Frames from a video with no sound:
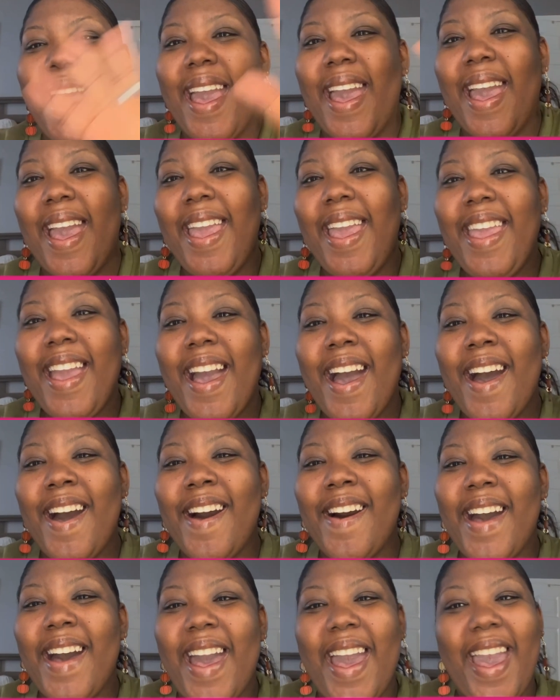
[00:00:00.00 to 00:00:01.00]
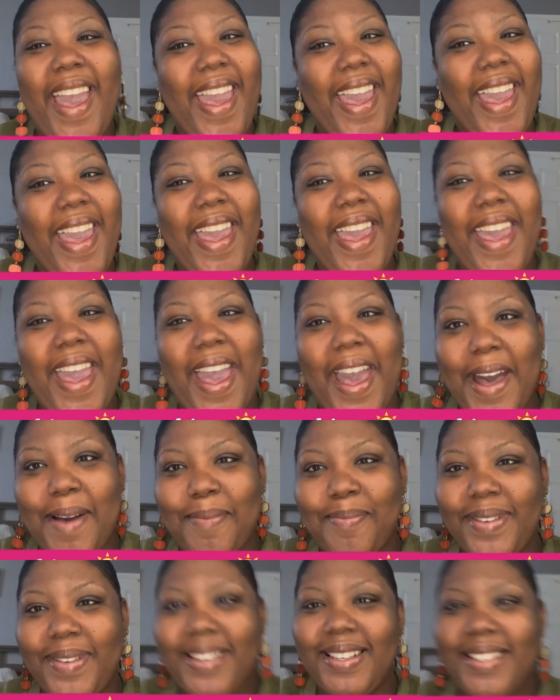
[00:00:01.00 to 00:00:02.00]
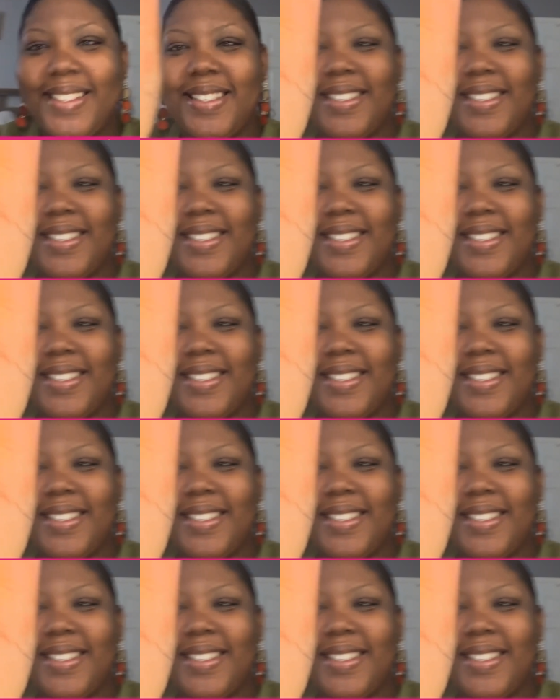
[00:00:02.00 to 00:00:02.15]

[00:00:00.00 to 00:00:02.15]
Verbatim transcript: hey y'all hey happy